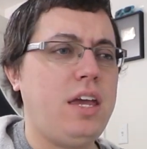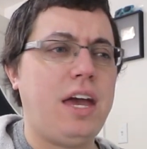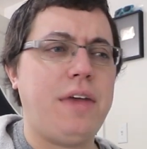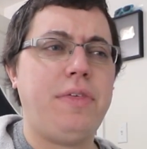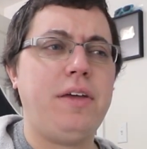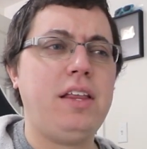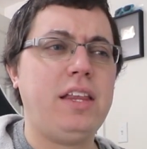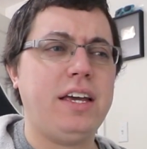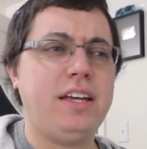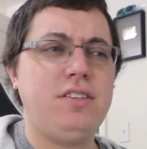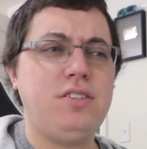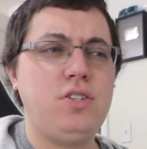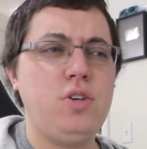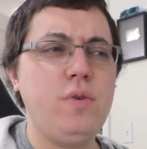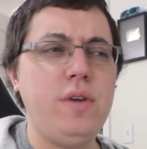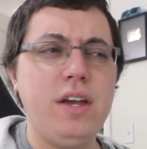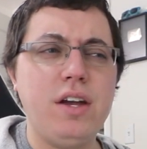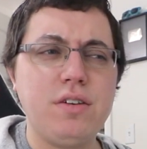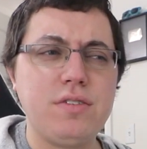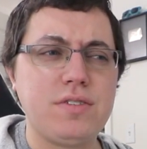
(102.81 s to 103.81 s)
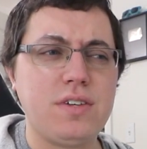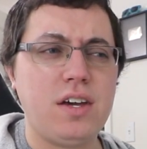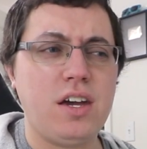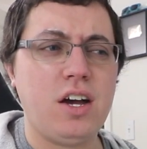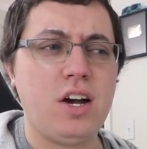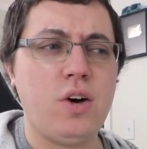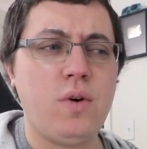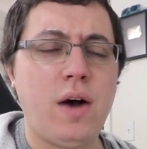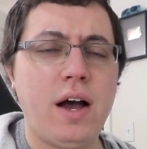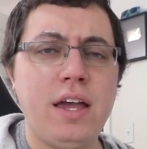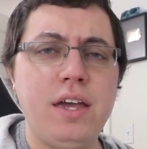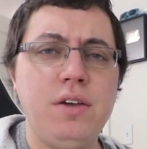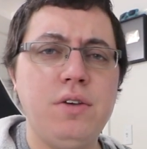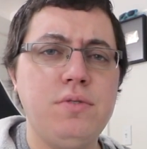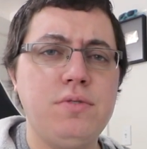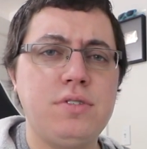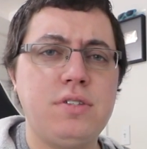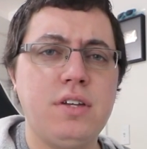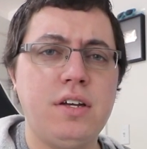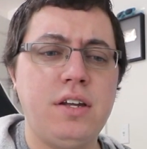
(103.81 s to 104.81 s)
Yeah, I think like 2 years ago, I
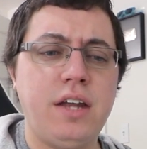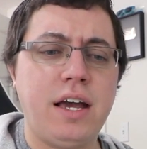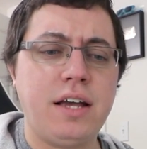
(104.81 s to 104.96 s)
used an